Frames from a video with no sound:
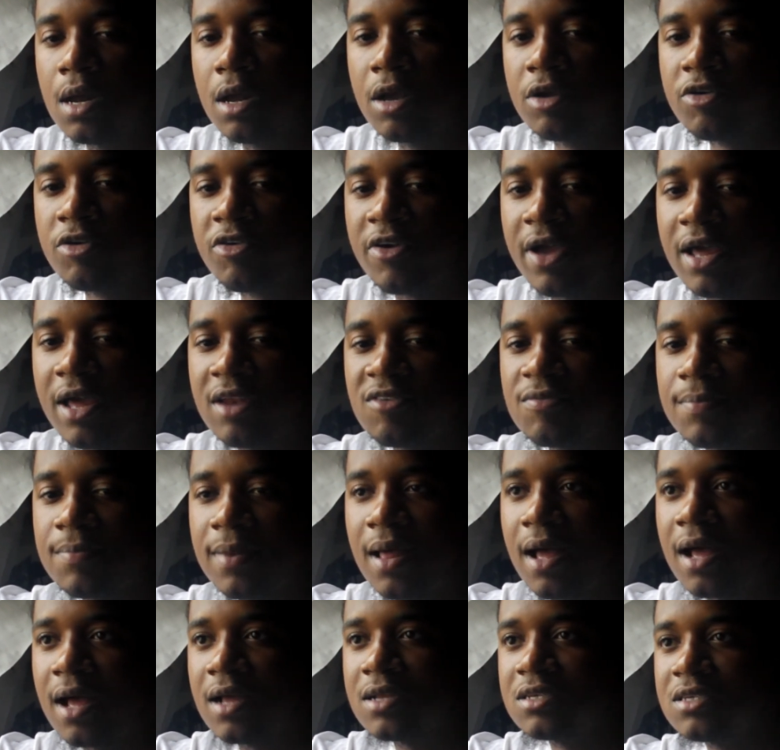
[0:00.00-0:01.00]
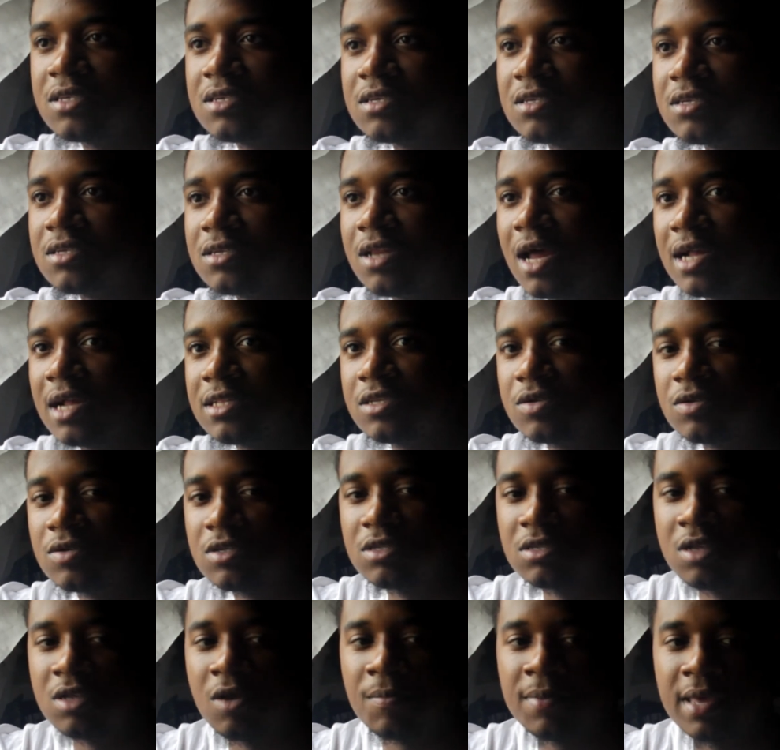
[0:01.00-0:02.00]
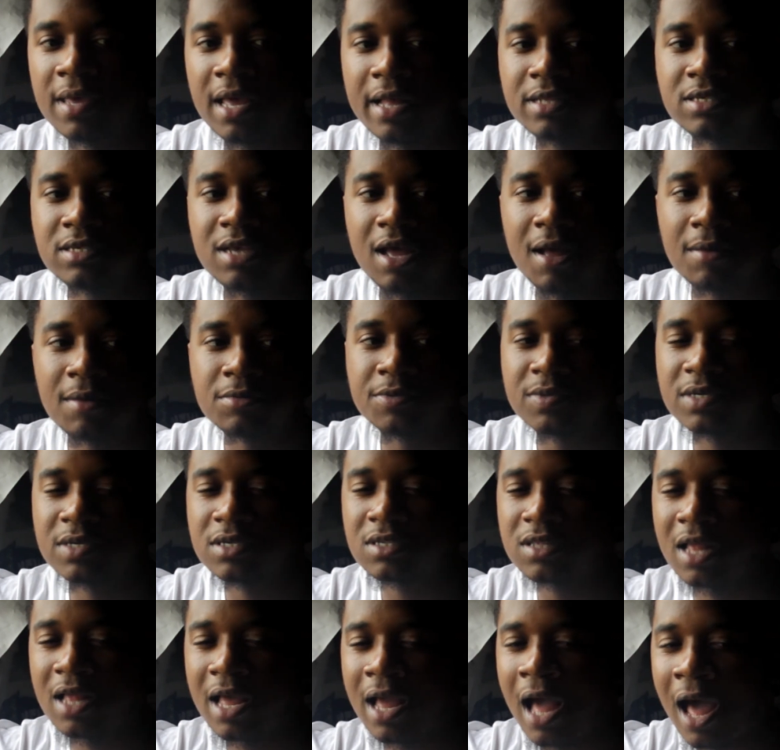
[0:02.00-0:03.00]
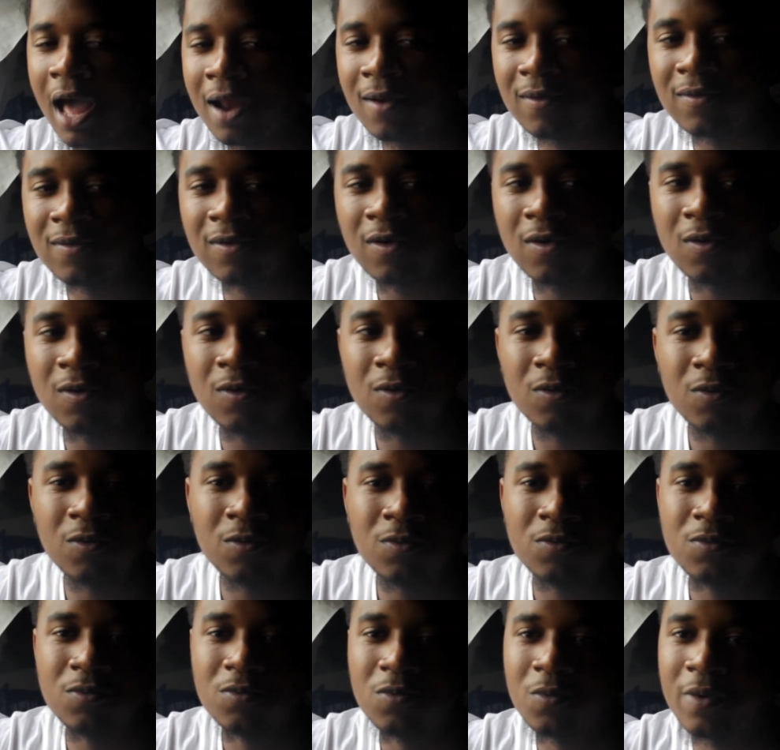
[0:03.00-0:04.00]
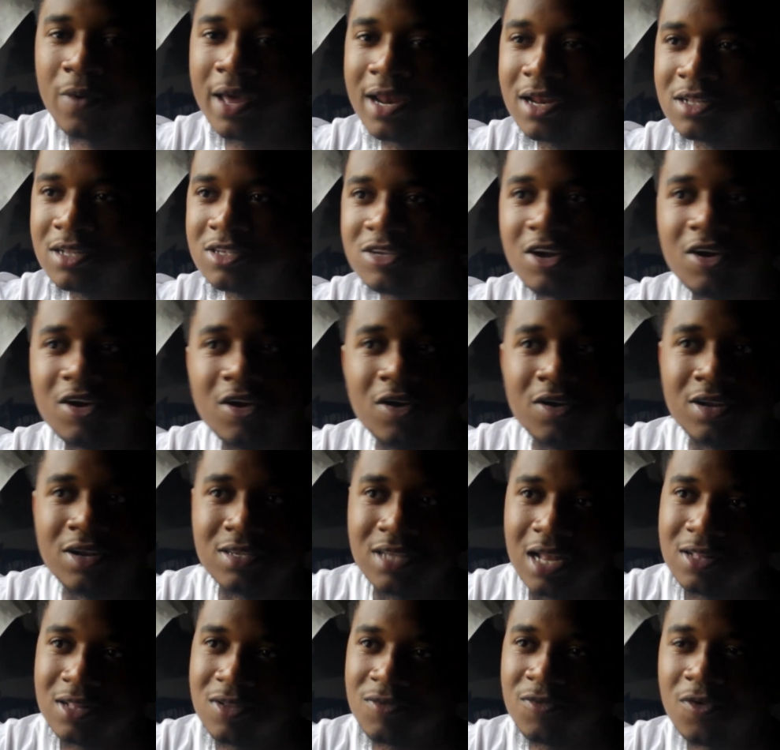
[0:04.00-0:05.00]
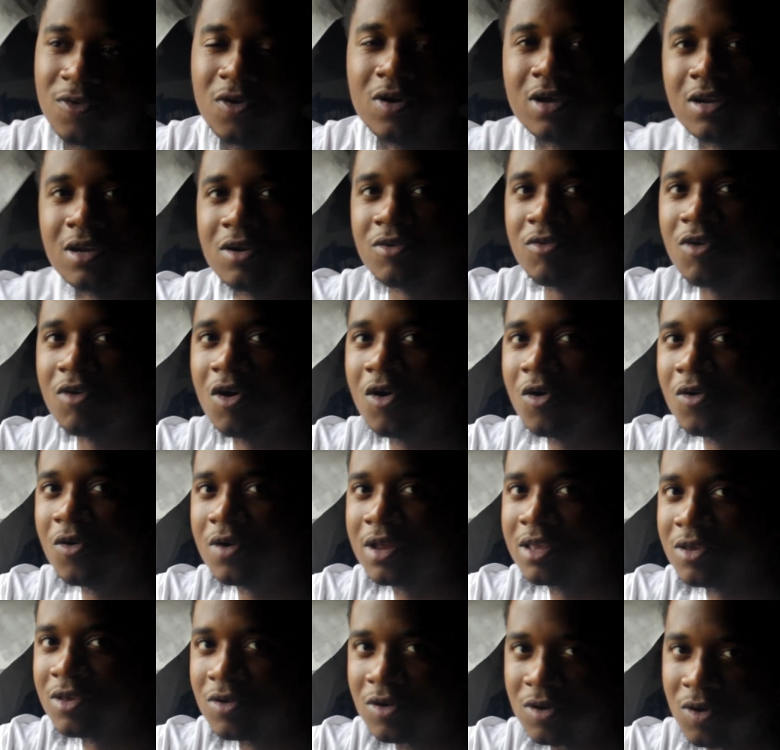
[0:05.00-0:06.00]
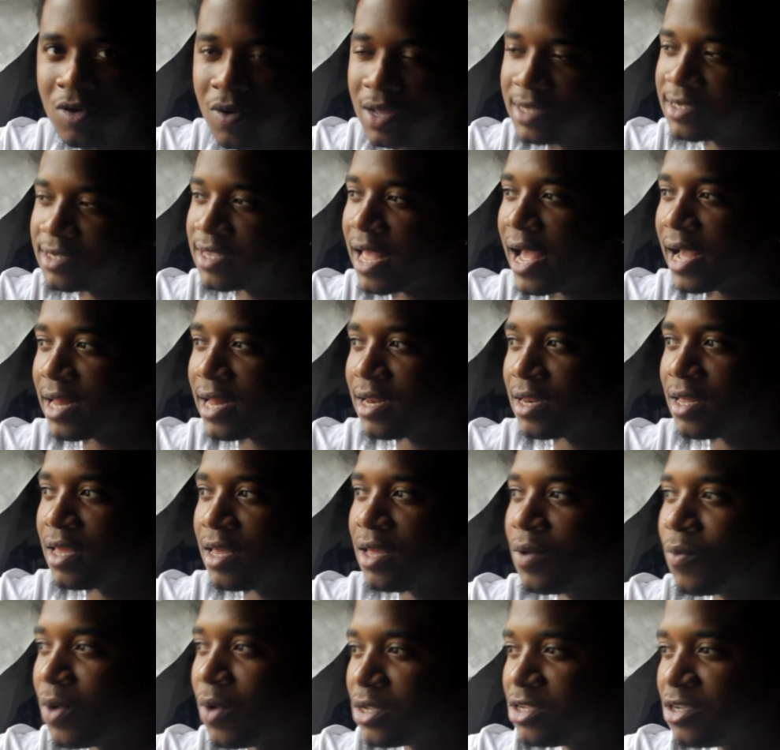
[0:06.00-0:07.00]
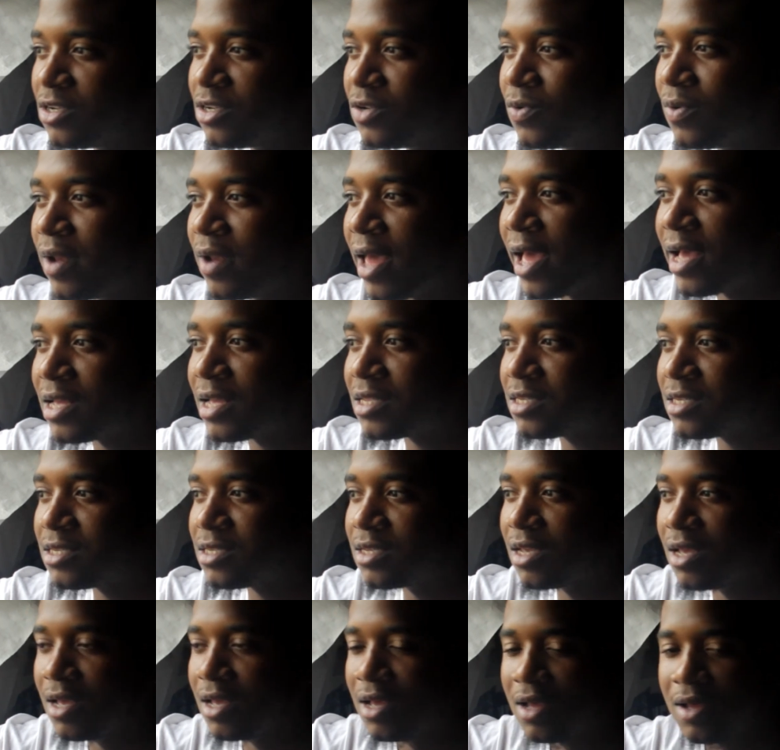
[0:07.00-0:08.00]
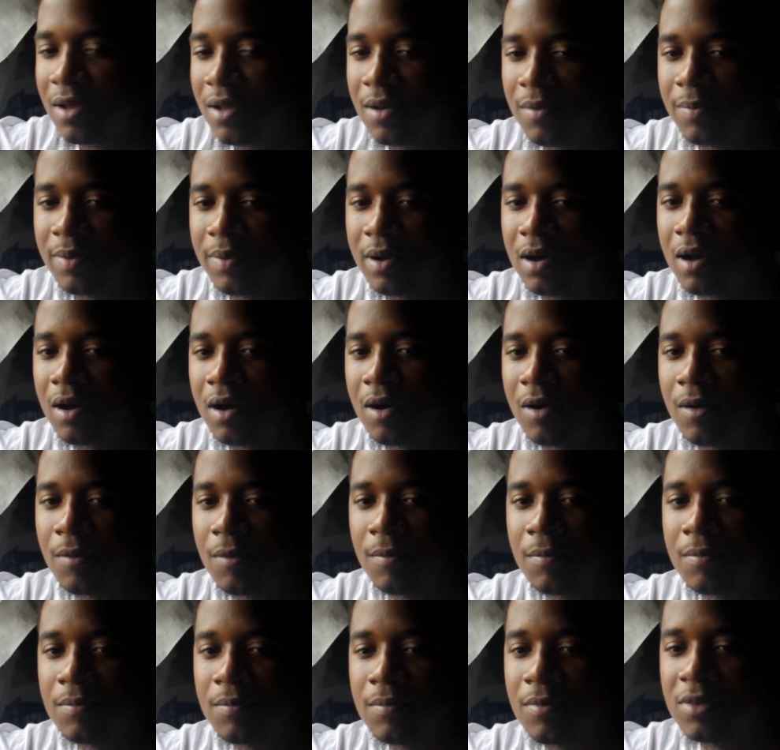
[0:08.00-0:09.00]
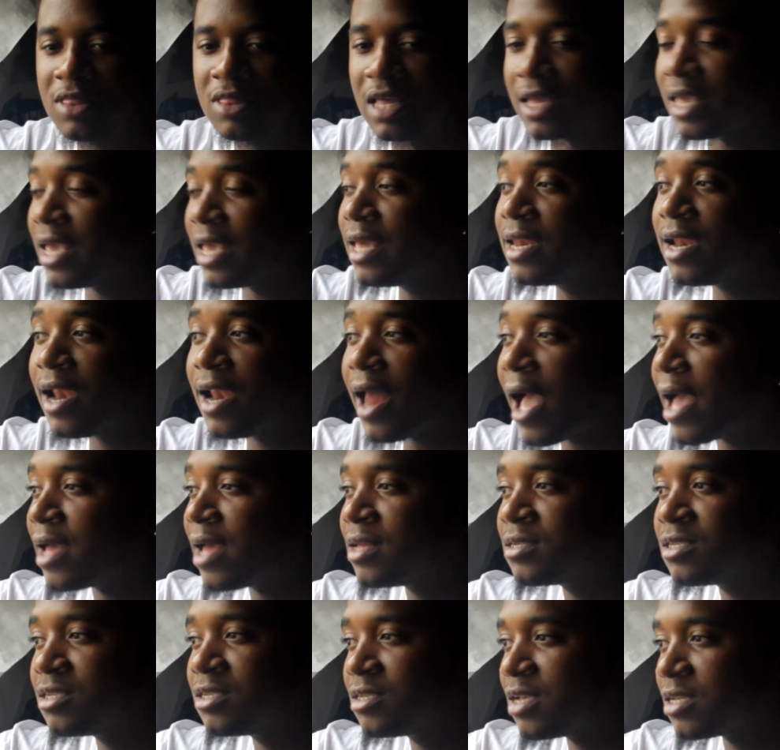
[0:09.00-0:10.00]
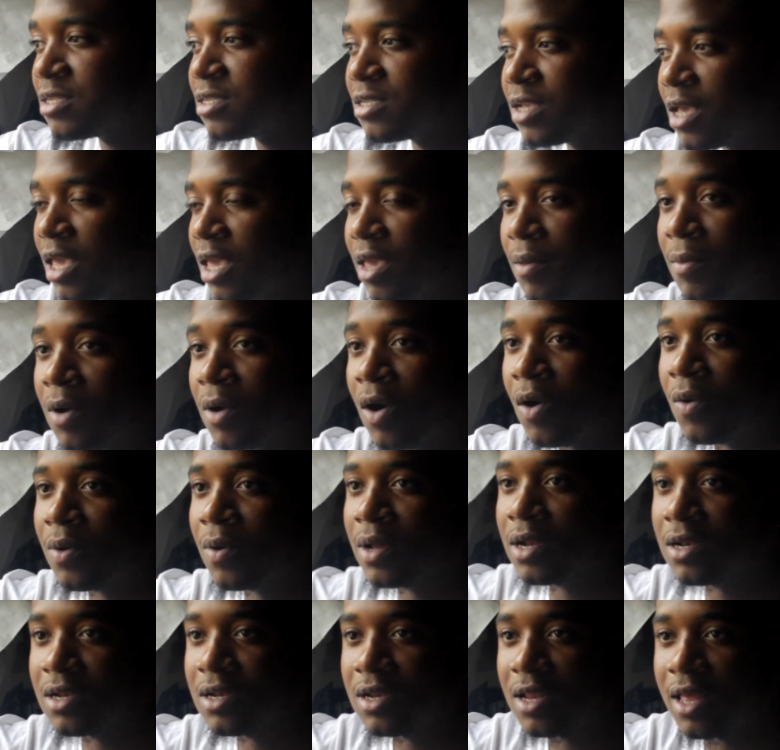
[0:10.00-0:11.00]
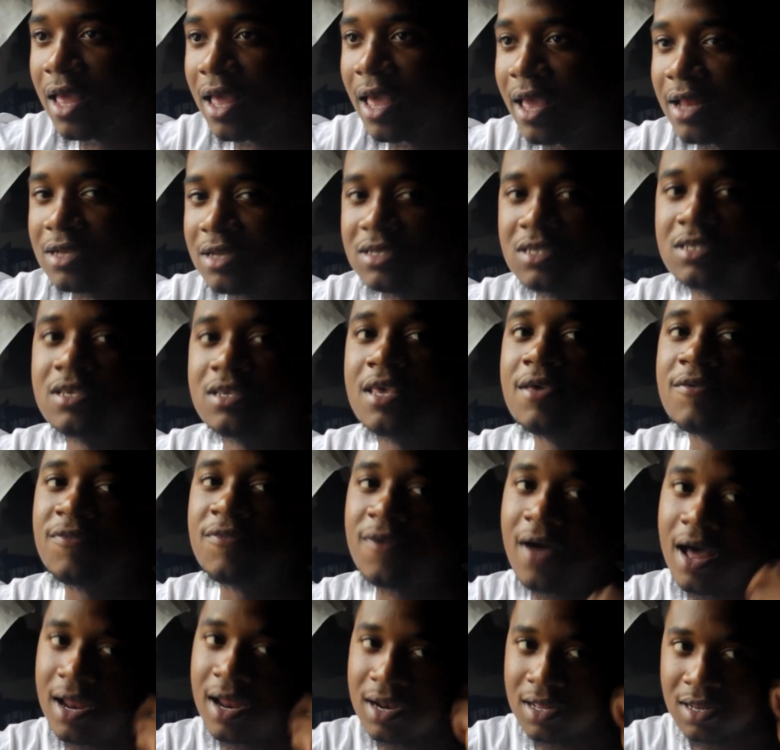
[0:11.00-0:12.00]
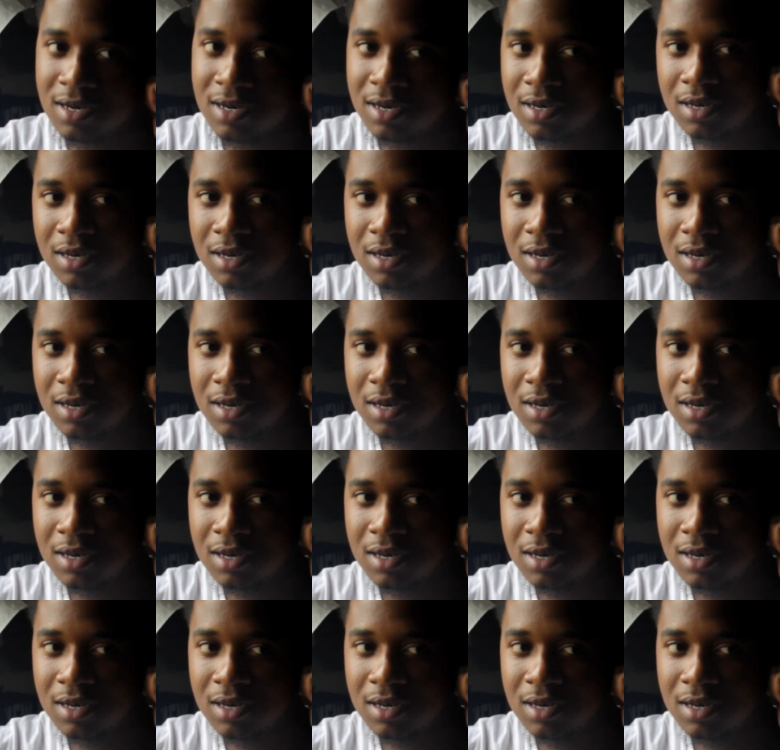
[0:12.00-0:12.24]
creative blocks. Like there'll be at times where it's like I don't know where to turn. It's like the fork in the road, and you don't know exactly what to do next. But the key to that is just to keep going and just keep finding